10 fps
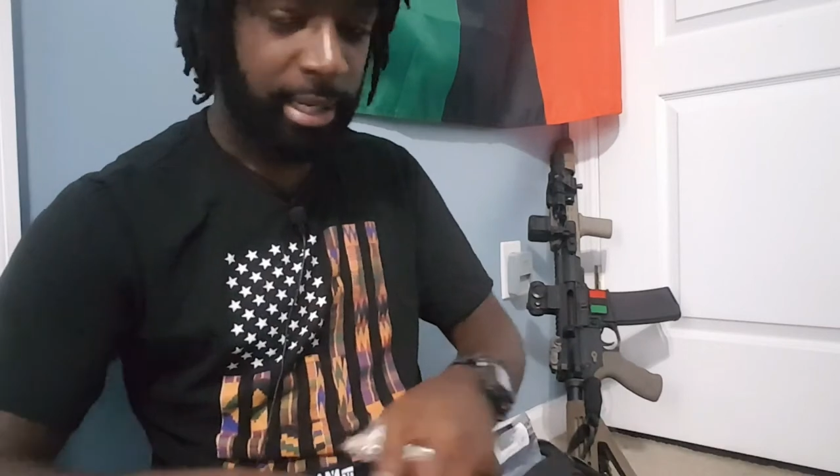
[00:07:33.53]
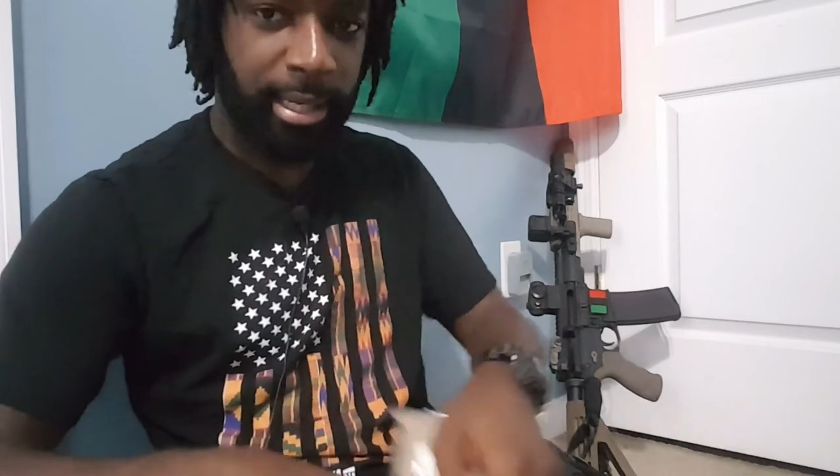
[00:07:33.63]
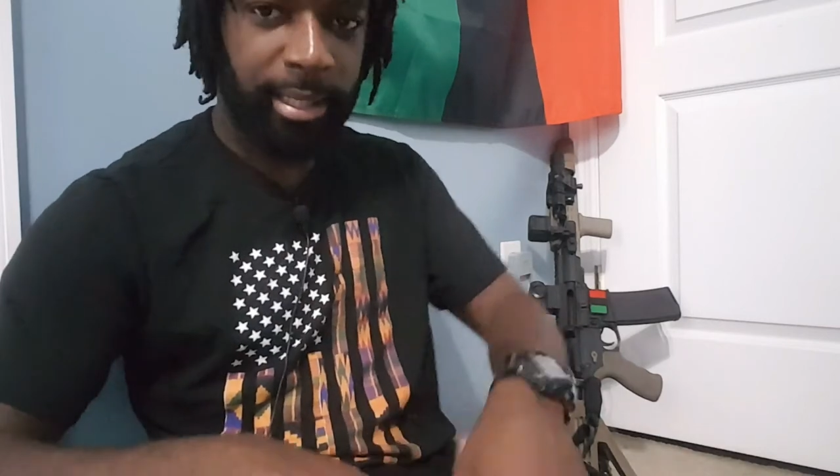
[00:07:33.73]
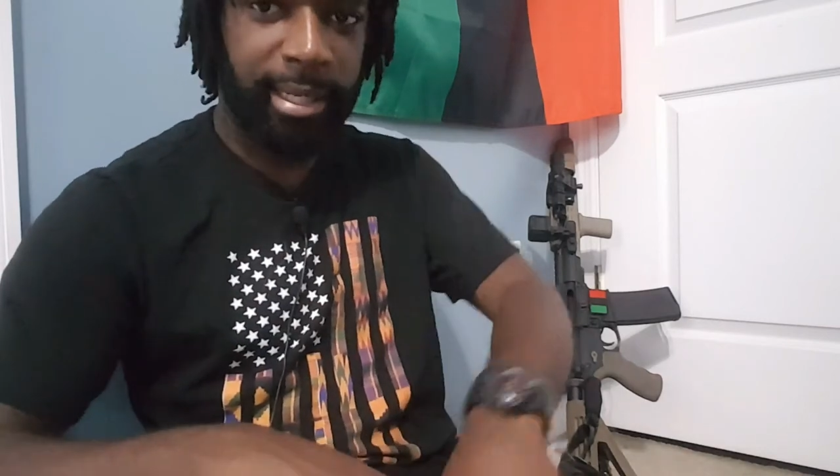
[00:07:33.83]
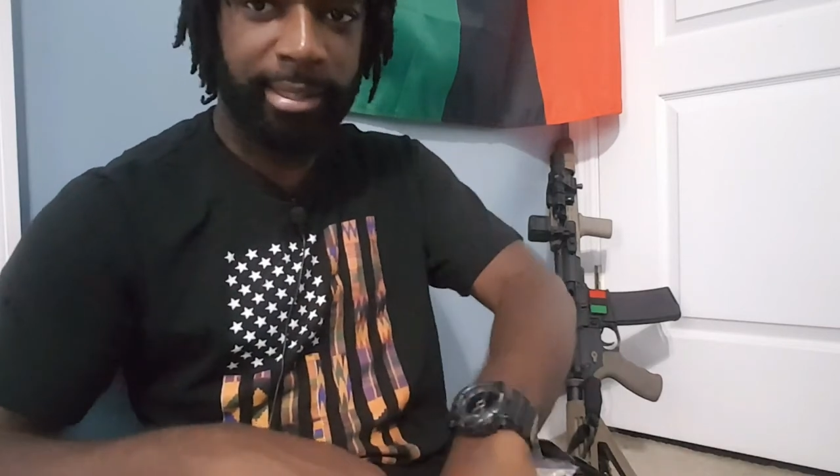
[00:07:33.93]

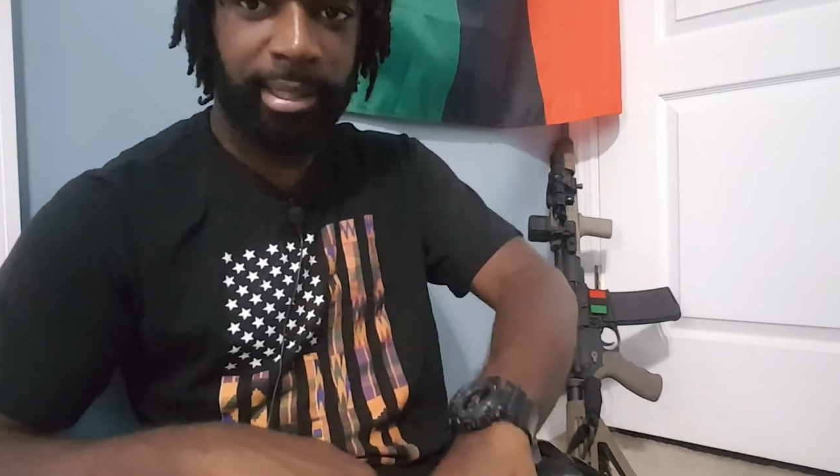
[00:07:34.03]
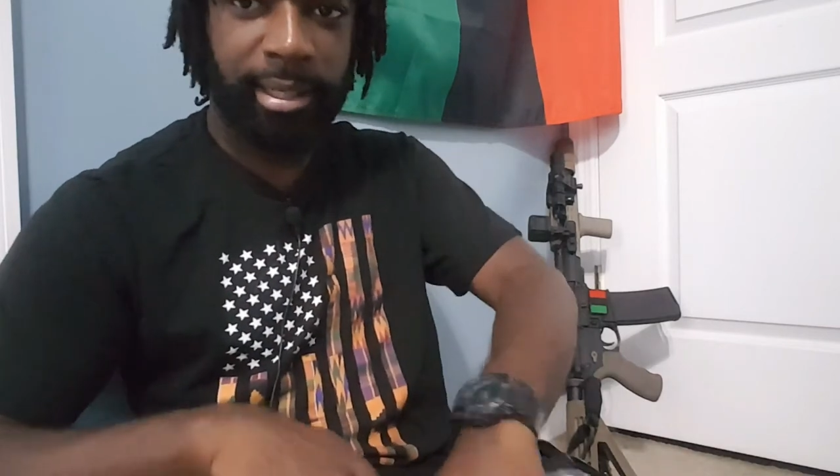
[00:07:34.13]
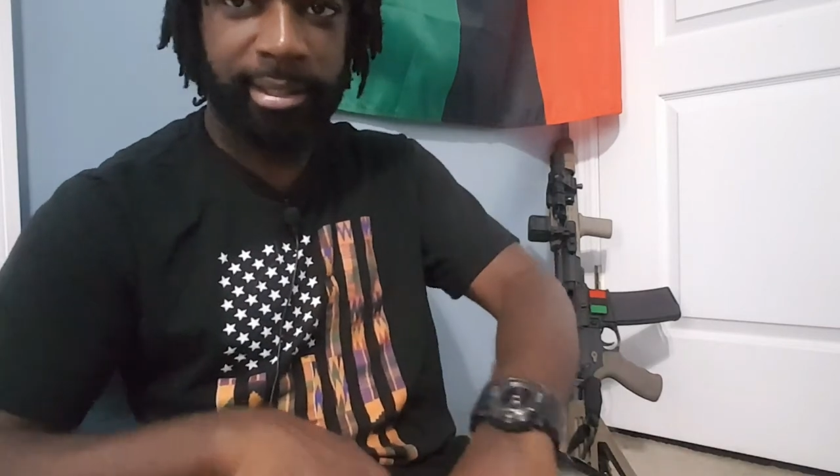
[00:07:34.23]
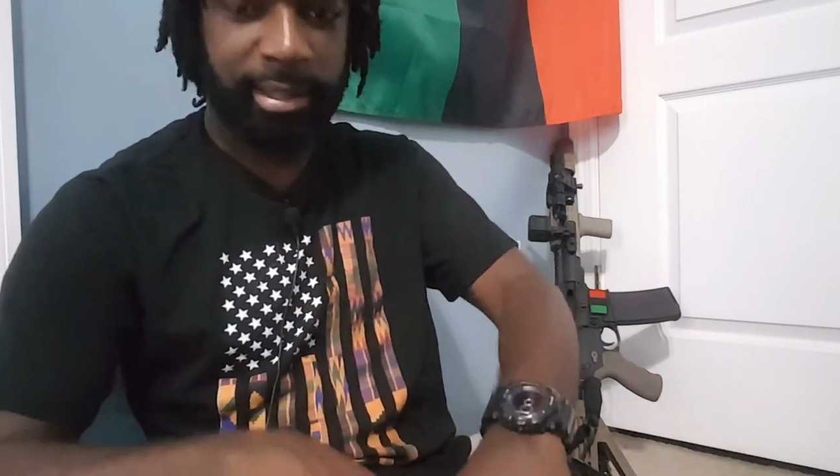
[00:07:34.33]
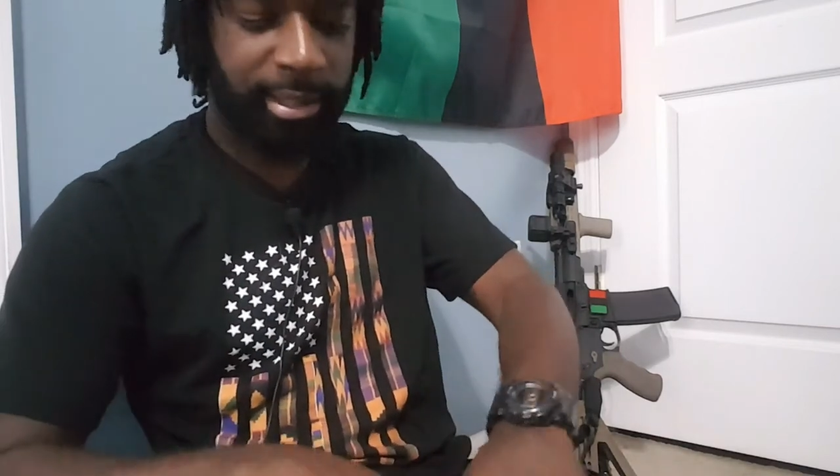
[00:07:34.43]
And that's
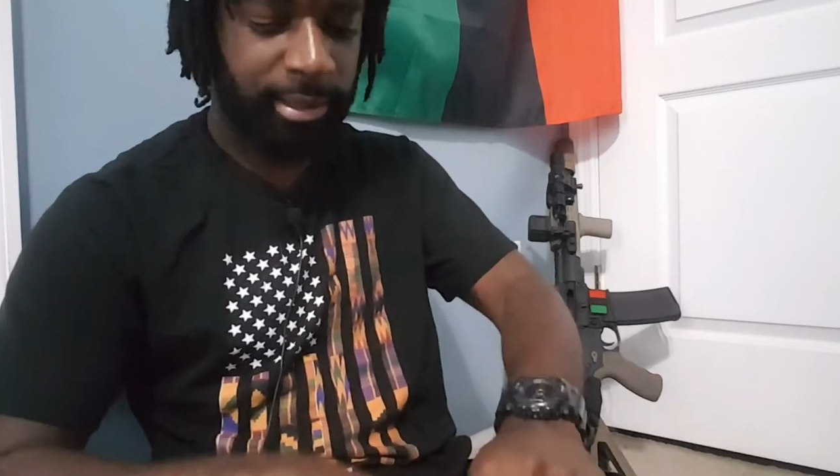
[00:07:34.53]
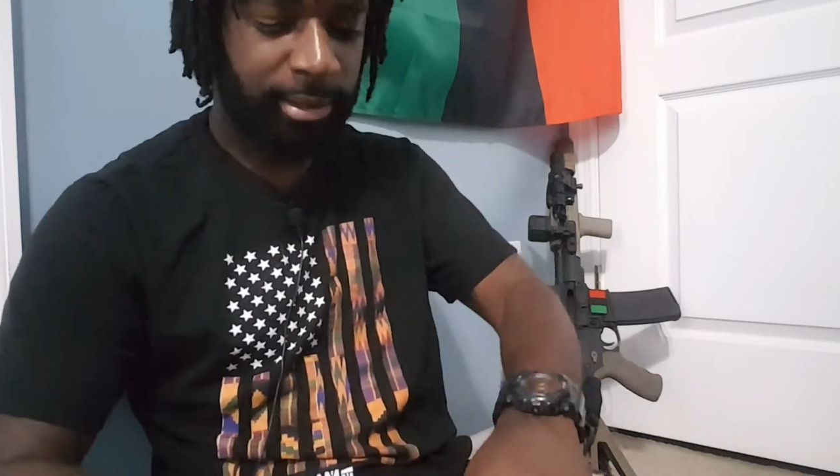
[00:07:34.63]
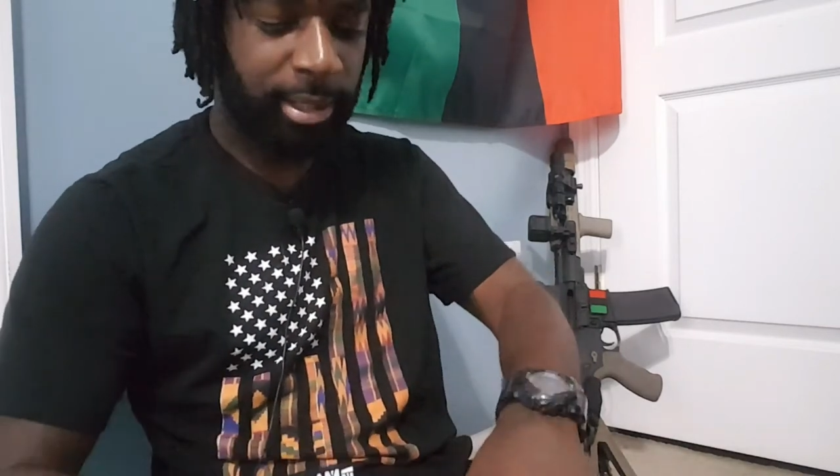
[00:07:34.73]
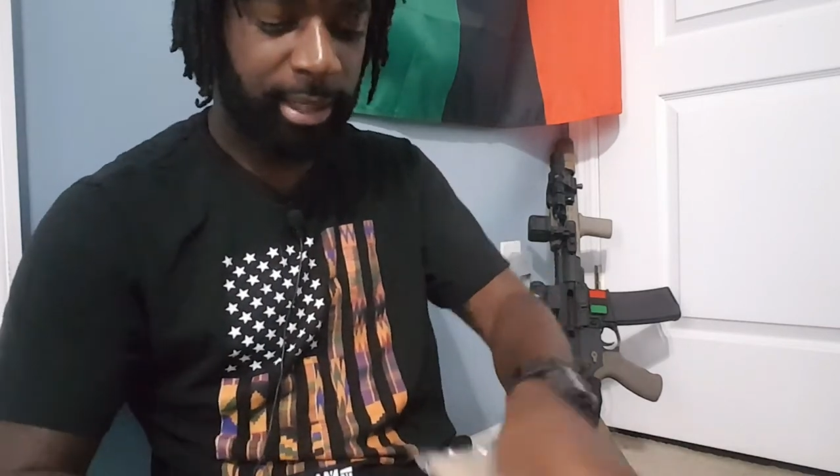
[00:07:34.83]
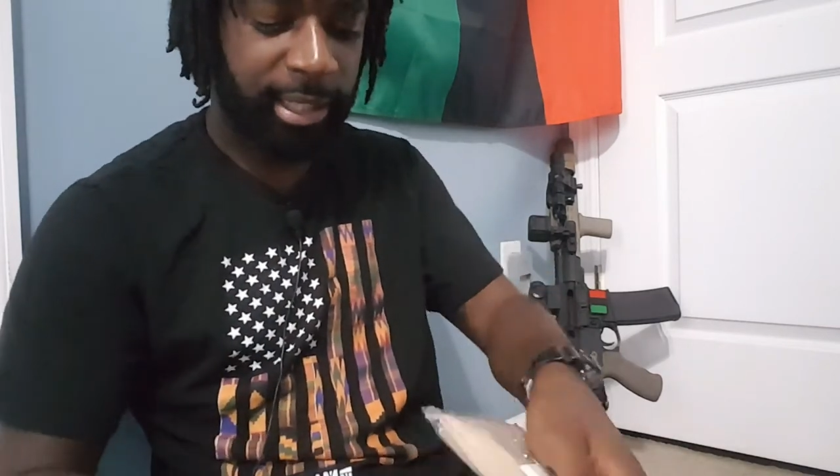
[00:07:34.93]
honestly
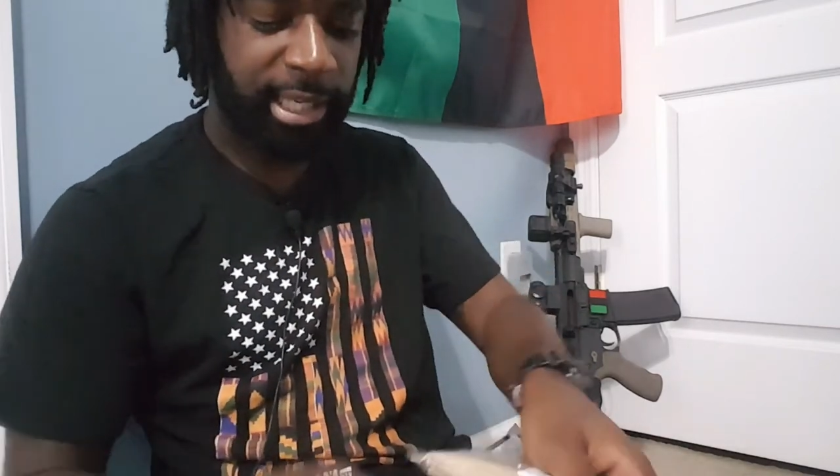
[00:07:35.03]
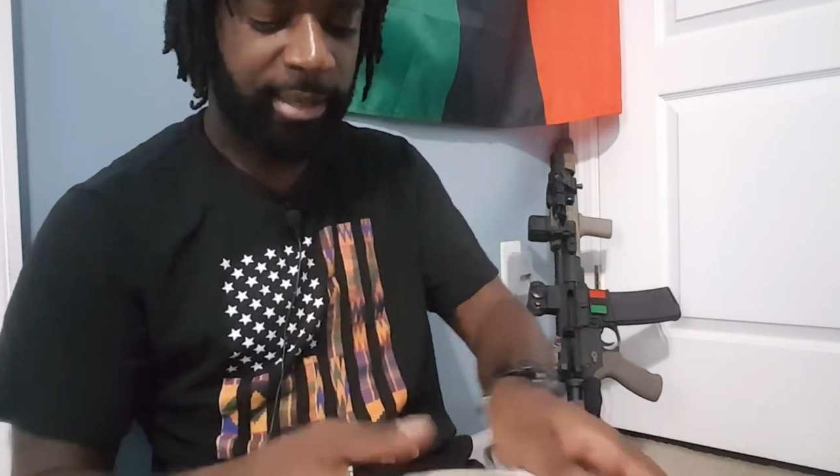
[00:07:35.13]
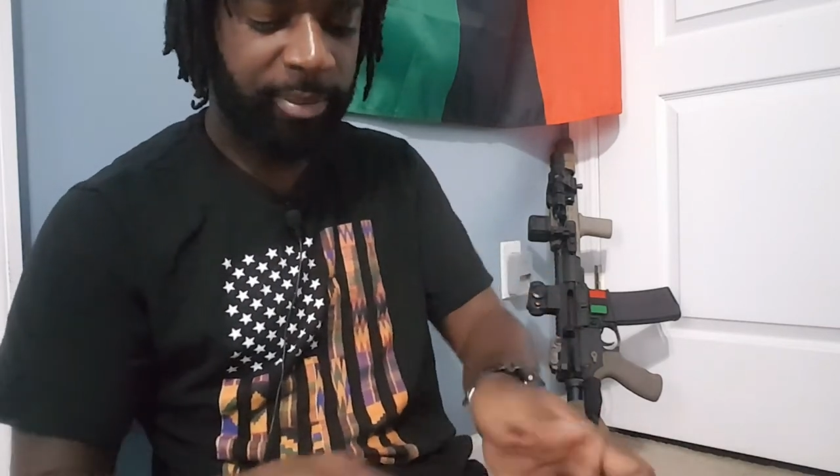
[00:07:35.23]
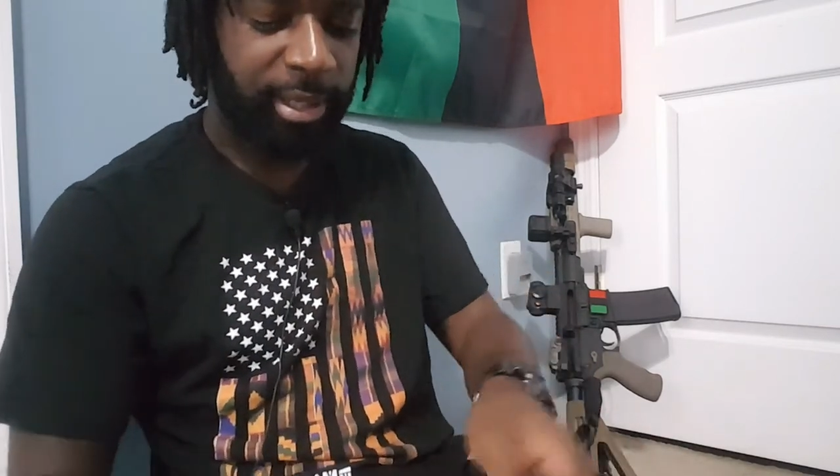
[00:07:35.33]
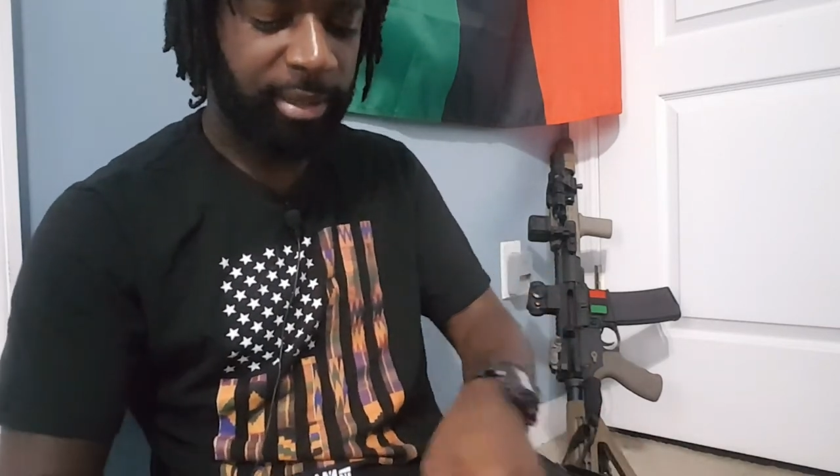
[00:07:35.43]
all I keep